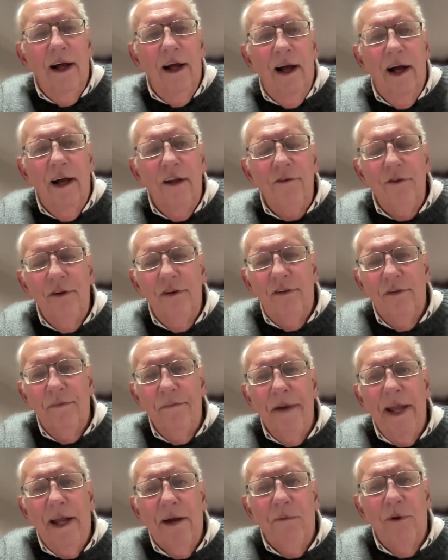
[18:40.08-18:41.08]
hundreds of
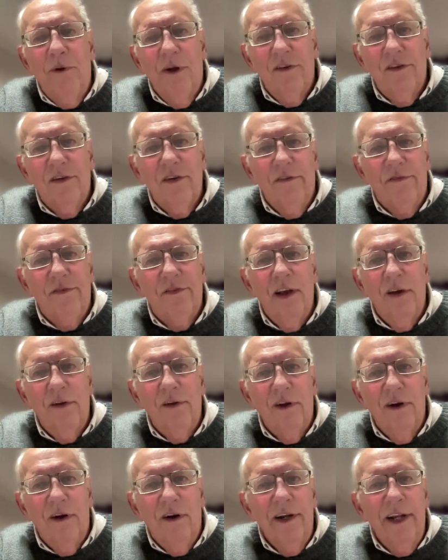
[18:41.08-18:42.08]
megawatts of
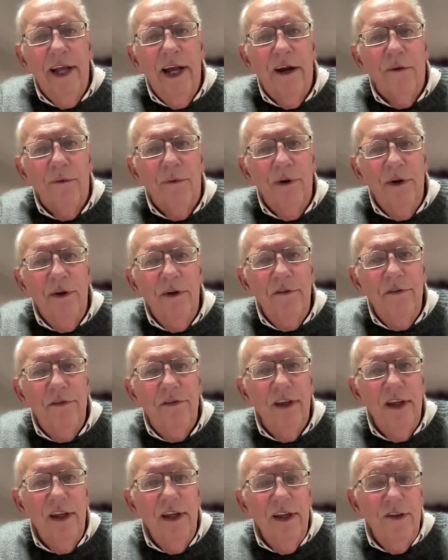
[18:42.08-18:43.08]
solar on our
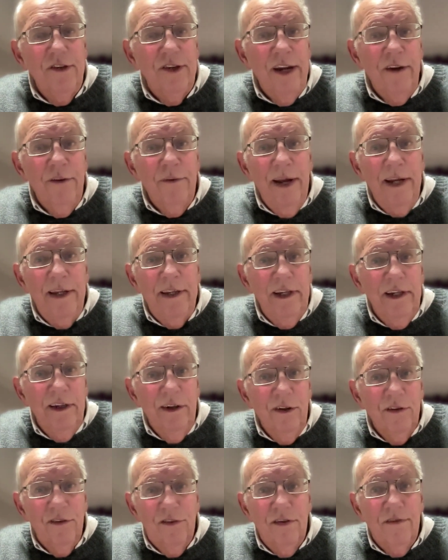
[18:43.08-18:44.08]
roofs, generating
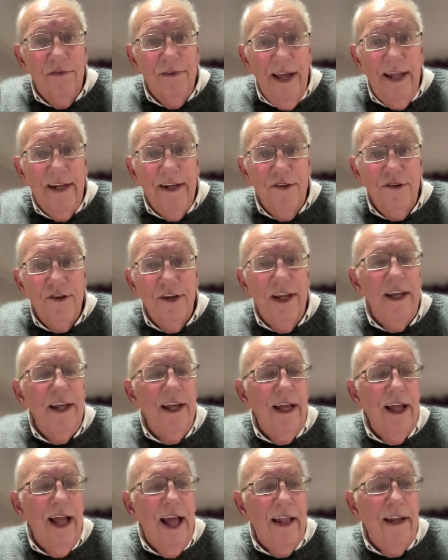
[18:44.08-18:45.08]
lots of
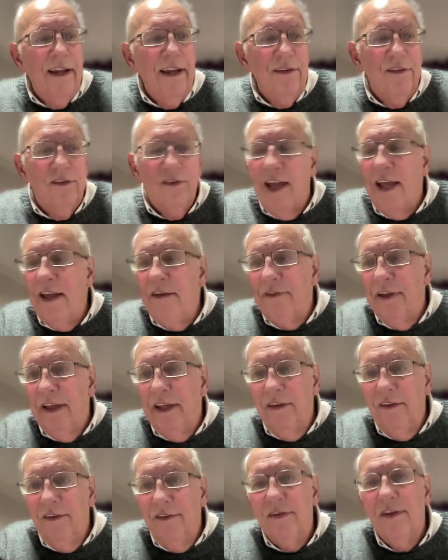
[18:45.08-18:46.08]
energy and
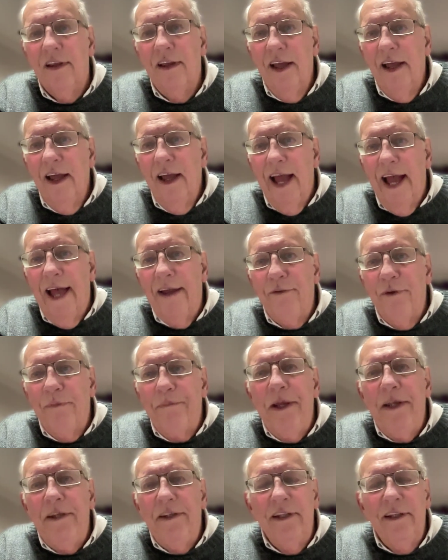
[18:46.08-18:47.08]
savings, and
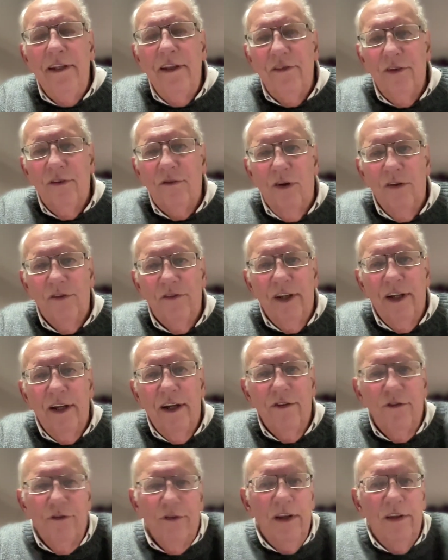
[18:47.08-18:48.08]
repeating this across the
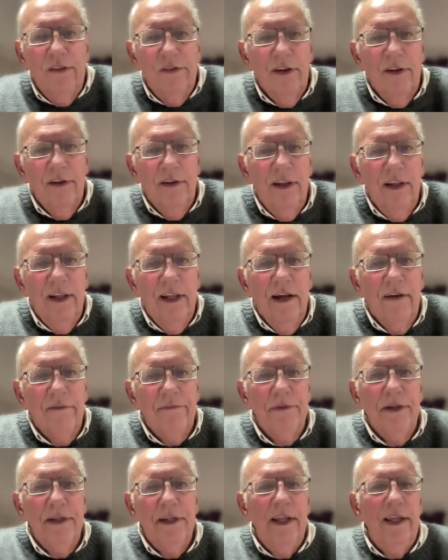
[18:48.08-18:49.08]
country so that the
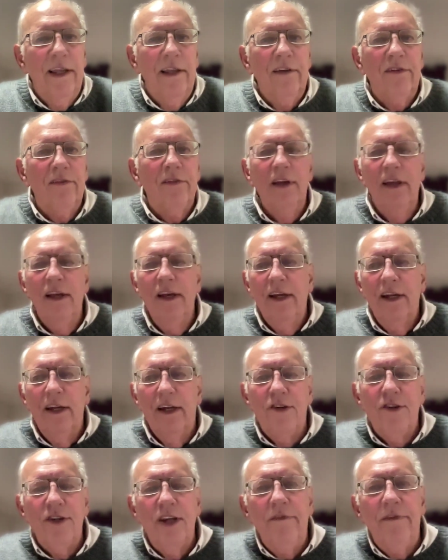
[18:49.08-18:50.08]
government is
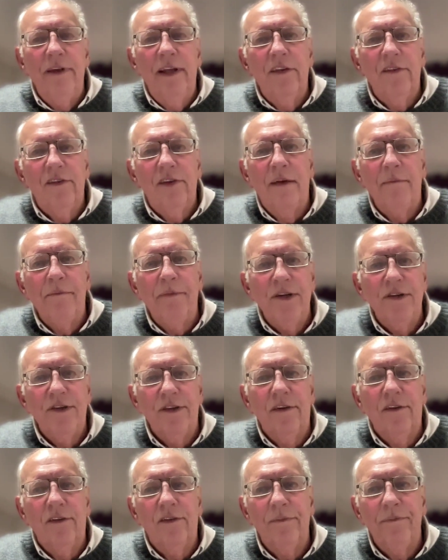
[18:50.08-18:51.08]
achieving its
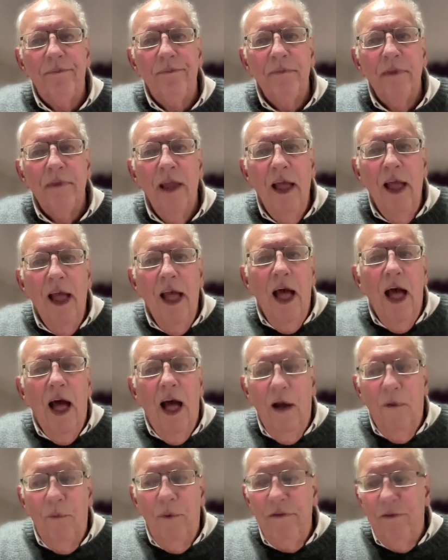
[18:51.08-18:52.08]
ambitions.
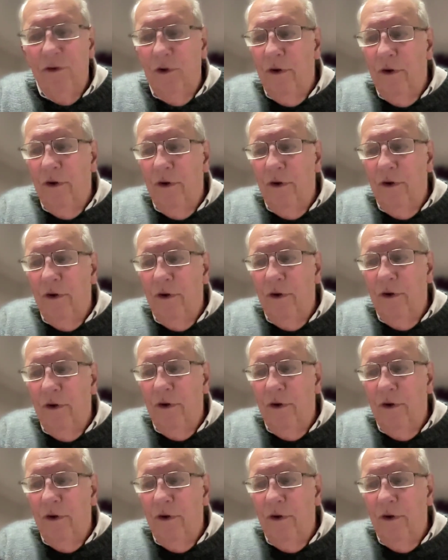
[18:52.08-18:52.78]
We've already got